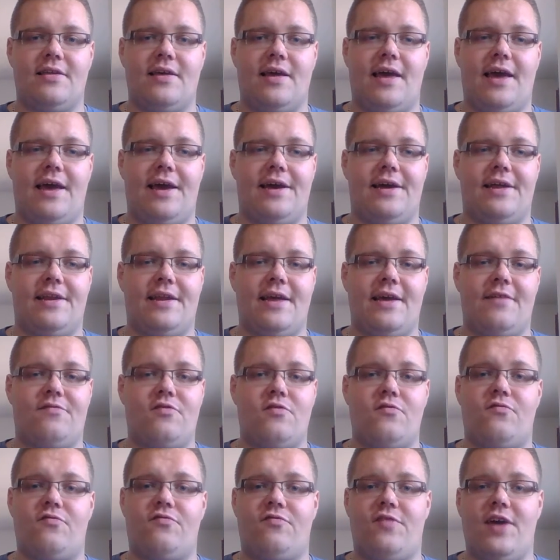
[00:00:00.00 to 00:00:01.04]
And if
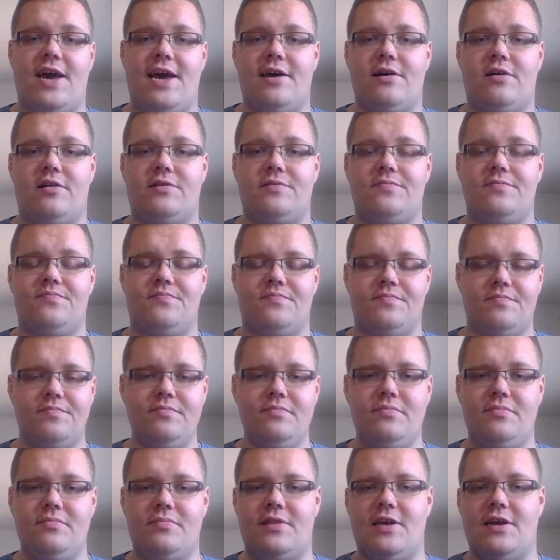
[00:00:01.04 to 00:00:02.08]
you fail,
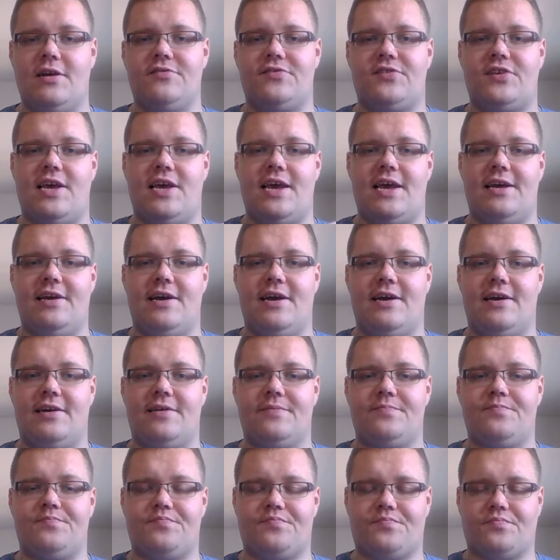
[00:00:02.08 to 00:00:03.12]
there's
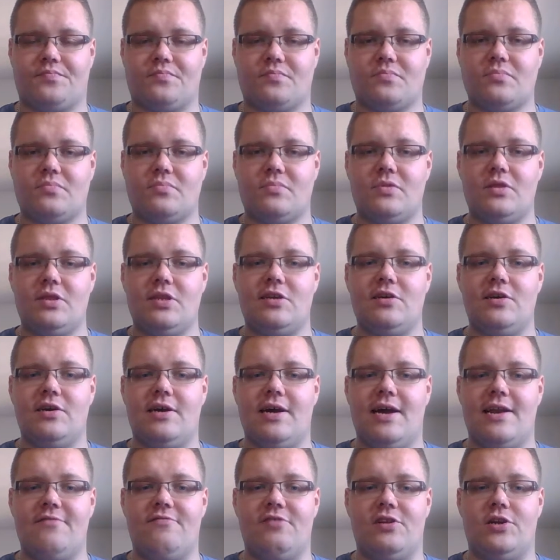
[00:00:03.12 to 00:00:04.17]
a
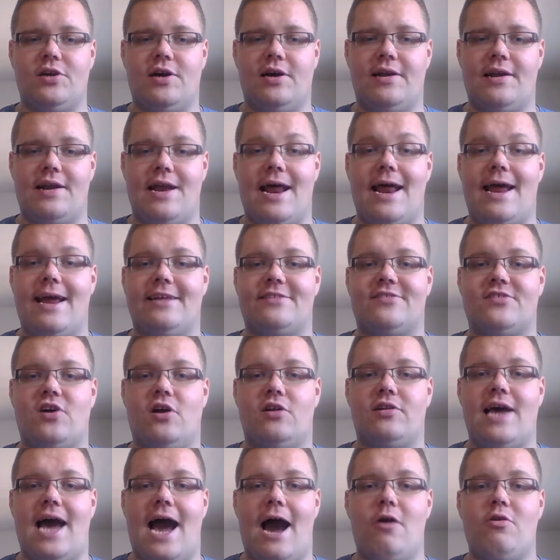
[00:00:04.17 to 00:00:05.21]
kind of it's
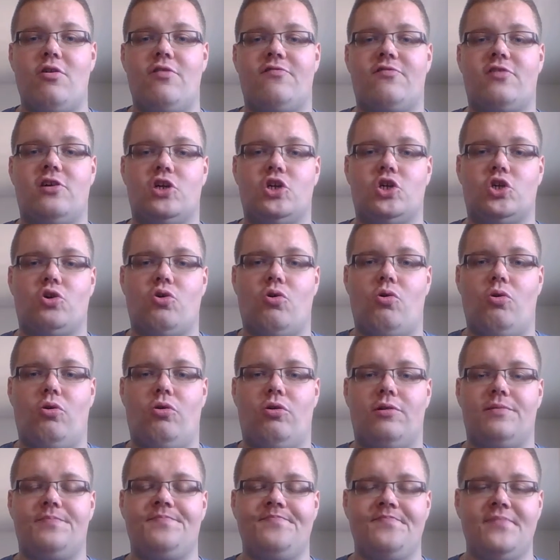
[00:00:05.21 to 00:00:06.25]
called out of
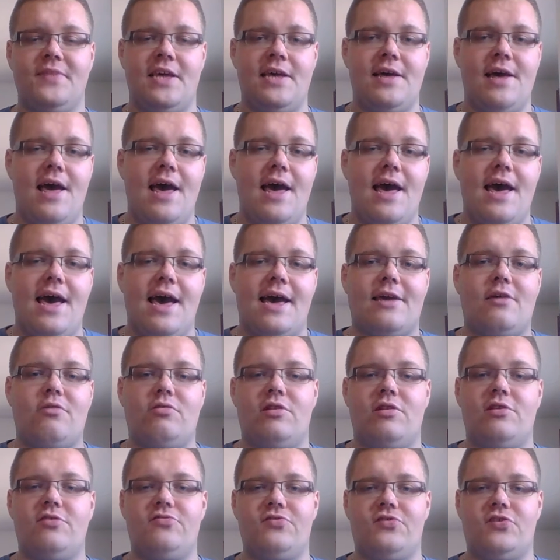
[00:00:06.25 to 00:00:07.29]
control. And you
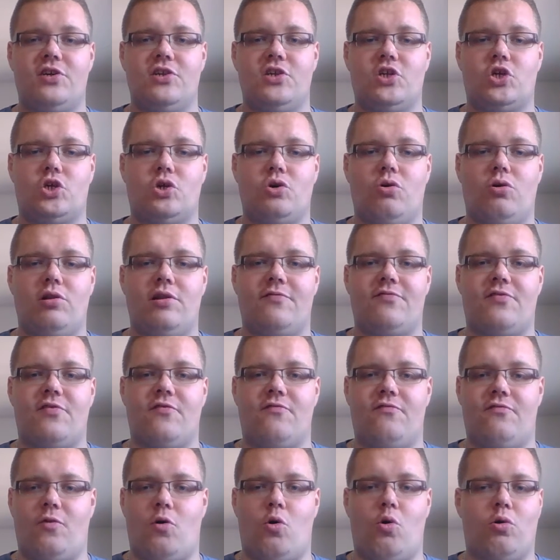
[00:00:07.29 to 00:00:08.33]
lose control of the
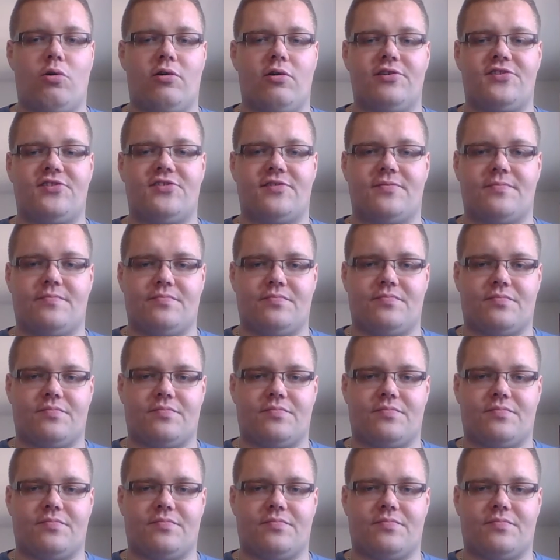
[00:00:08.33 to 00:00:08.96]
horse,